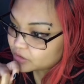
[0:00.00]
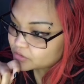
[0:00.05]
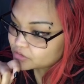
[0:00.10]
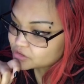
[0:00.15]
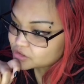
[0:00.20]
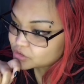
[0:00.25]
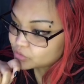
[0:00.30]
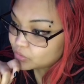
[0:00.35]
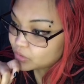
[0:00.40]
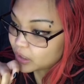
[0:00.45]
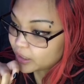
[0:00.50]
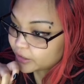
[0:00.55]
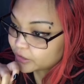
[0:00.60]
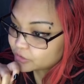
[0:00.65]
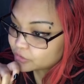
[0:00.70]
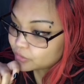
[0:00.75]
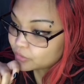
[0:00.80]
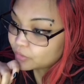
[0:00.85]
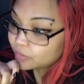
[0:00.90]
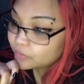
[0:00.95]
so I
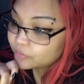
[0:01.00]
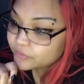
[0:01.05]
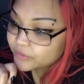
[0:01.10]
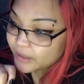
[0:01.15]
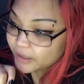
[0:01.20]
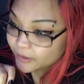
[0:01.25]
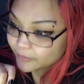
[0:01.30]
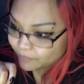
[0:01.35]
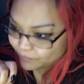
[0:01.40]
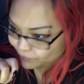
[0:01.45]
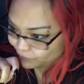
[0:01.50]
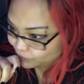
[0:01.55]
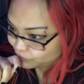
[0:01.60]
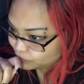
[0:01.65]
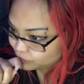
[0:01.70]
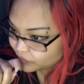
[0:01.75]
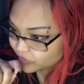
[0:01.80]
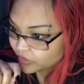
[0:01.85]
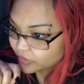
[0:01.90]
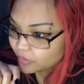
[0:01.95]
know that
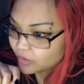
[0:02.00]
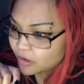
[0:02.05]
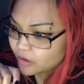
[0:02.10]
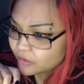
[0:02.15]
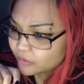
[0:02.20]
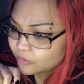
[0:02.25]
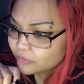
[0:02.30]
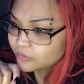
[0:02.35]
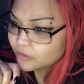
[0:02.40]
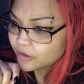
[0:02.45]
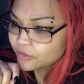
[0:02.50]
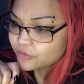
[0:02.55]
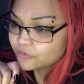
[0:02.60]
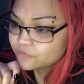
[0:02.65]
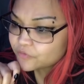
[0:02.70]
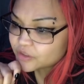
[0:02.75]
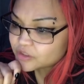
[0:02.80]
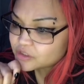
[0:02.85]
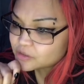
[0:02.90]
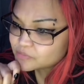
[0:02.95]
there are other
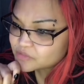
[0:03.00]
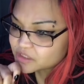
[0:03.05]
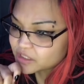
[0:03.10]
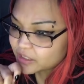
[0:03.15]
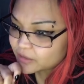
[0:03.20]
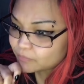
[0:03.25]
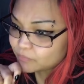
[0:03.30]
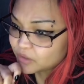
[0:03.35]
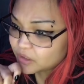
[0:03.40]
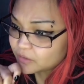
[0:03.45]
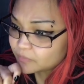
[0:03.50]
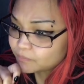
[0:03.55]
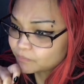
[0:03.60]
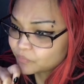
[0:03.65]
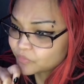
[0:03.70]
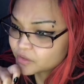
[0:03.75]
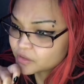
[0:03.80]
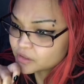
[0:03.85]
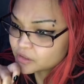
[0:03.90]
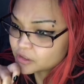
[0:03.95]
victims like me.
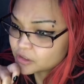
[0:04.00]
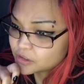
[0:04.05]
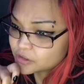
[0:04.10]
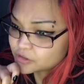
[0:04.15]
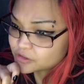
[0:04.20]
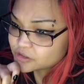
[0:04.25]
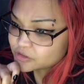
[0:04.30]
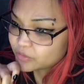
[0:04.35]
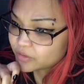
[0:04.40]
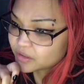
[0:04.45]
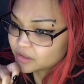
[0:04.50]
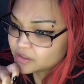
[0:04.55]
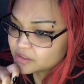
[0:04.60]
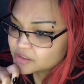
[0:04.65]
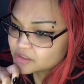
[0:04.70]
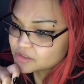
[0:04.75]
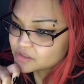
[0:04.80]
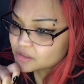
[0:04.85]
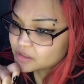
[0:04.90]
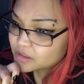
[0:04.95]
So at
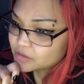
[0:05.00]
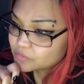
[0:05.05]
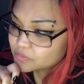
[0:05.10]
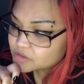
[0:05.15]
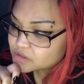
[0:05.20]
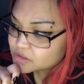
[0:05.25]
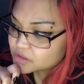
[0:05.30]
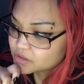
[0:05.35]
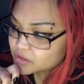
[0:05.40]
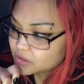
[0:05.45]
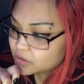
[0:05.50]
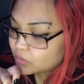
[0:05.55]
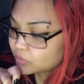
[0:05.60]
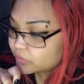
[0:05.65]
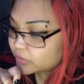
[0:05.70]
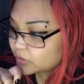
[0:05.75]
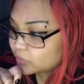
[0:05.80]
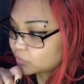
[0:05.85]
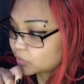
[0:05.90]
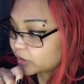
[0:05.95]
least I wasn't the
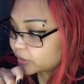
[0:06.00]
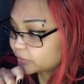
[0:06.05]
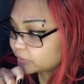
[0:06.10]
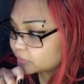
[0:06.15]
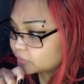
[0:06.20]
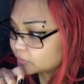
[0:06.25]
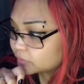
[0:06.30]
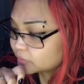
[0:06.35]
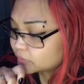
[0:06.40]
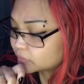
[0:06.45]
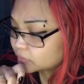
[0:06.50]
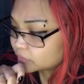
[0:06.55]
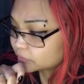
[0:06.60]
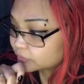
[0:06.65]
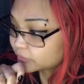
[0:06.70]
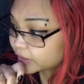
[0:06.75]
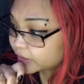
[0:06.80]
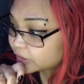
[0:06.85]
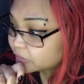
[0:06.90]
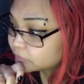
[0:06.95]
only one,
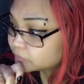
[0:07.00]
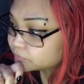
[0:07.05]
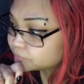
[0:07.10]
right?